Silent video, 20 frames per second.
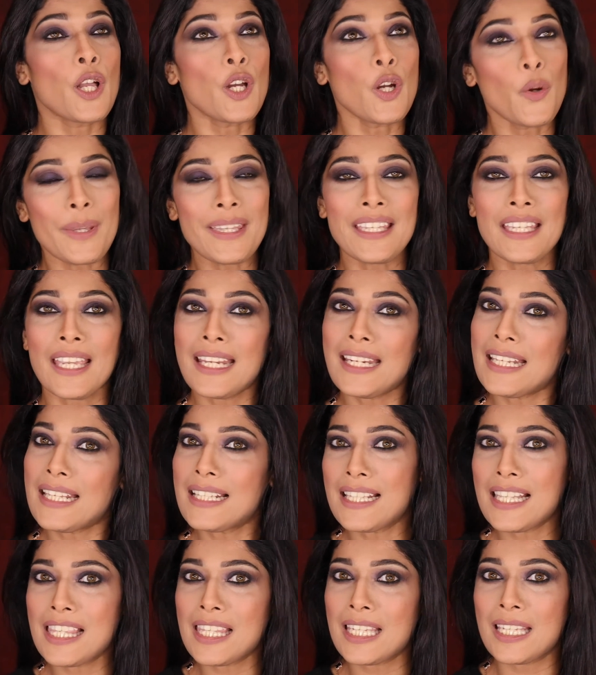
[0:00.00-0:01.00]
quick and
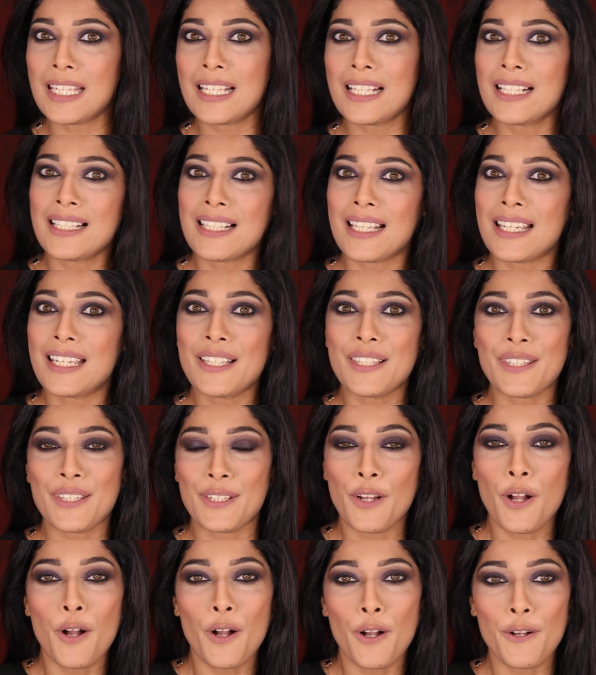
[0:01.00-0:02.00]
easy things
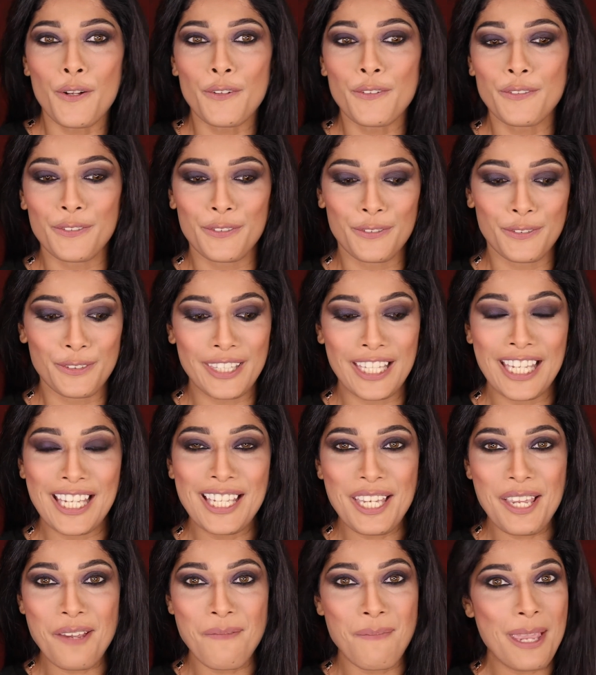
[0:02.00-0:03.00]
instead of
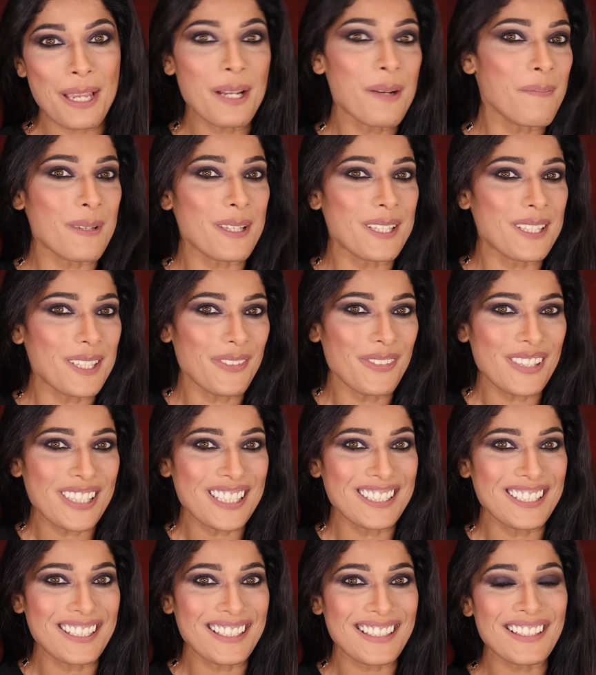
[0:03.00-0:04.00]
thinking makeup is
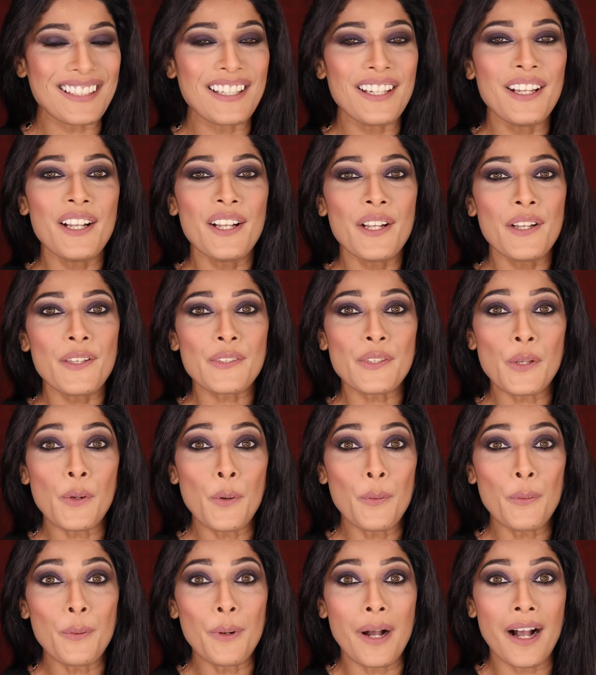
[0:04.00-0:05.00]
difficult.
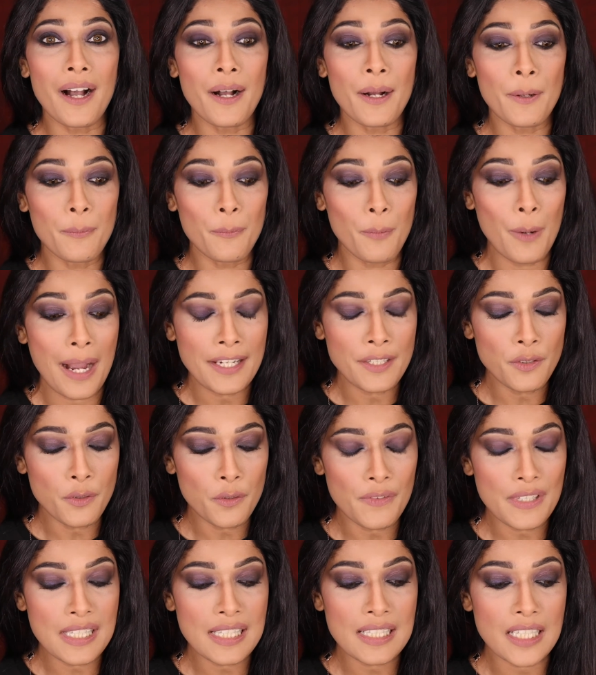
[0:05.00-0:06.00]
So why
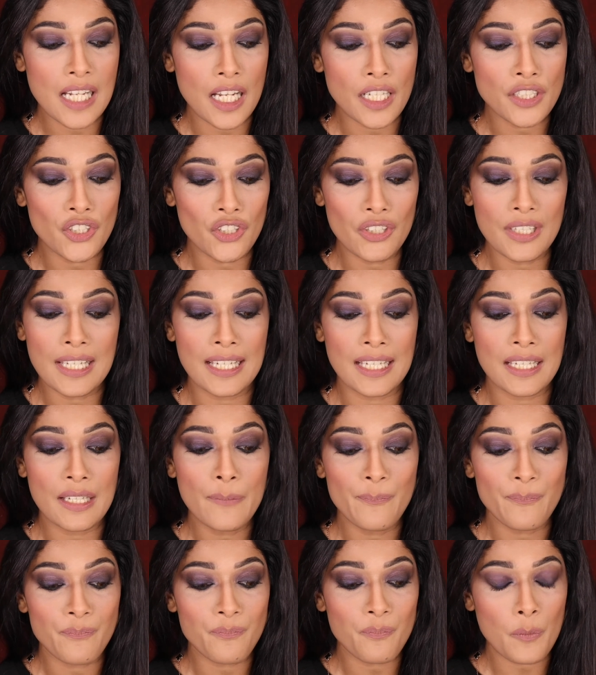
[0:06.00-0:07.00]
don't we start
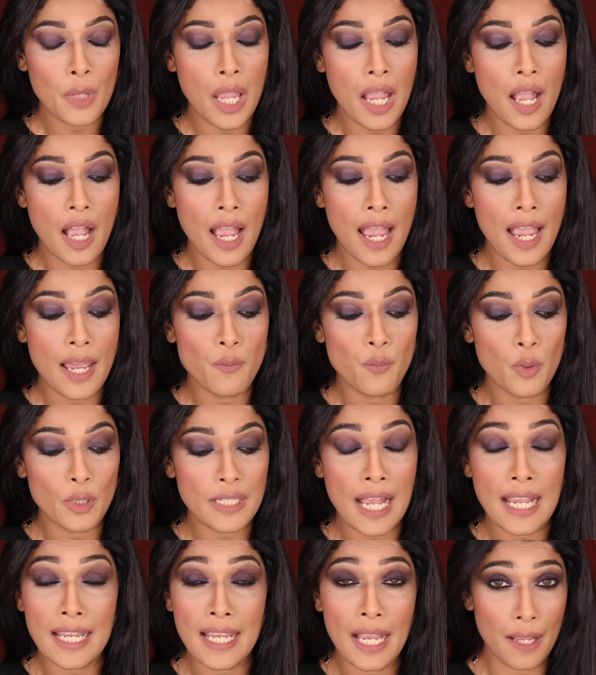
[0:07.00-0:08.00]
today? And
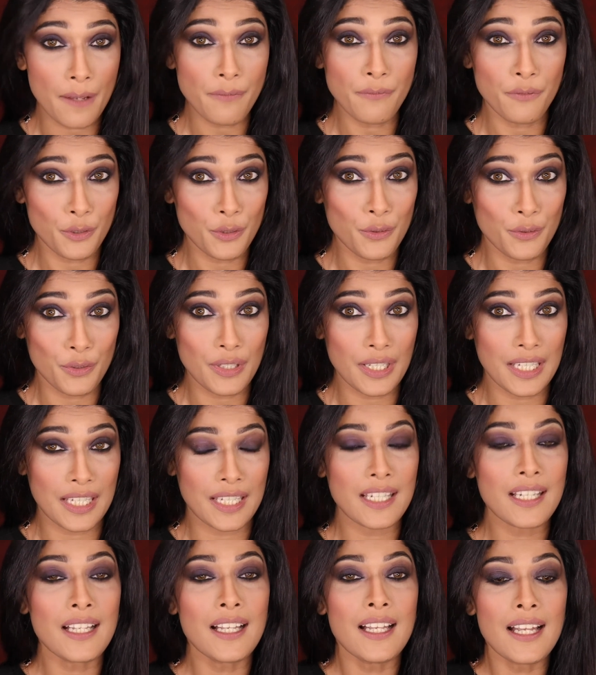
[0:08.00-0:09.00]
what I have for you
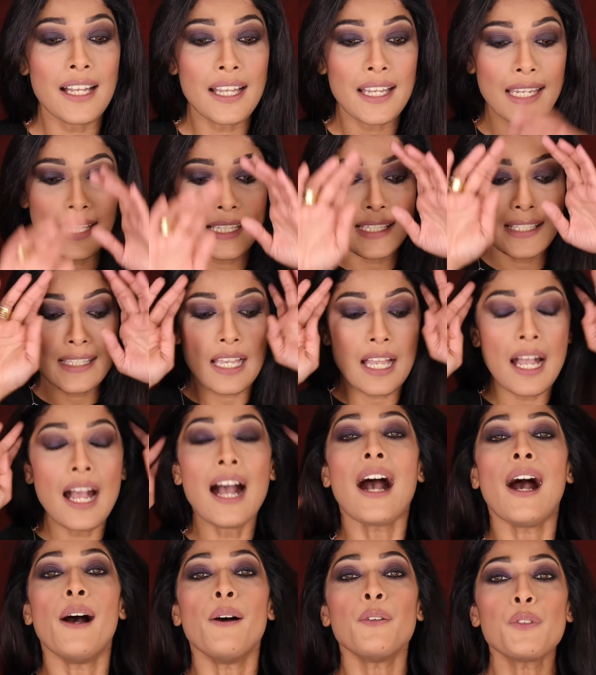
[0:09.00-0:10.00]
today is
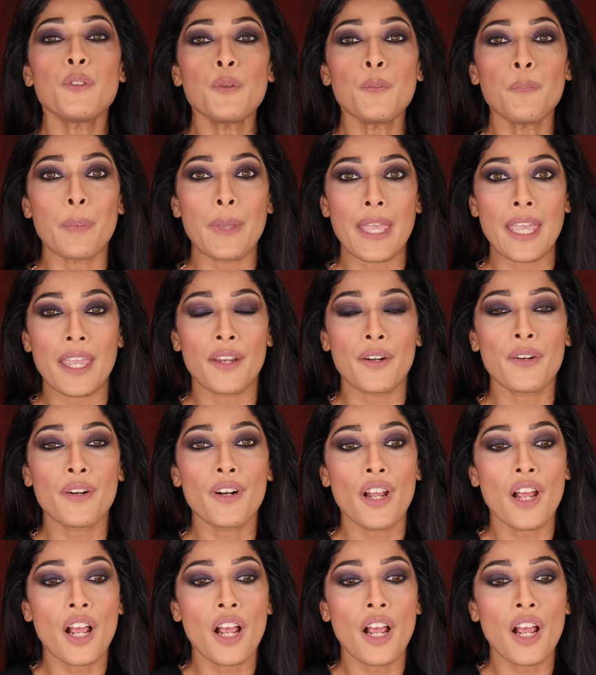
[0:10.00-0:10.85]
how to pair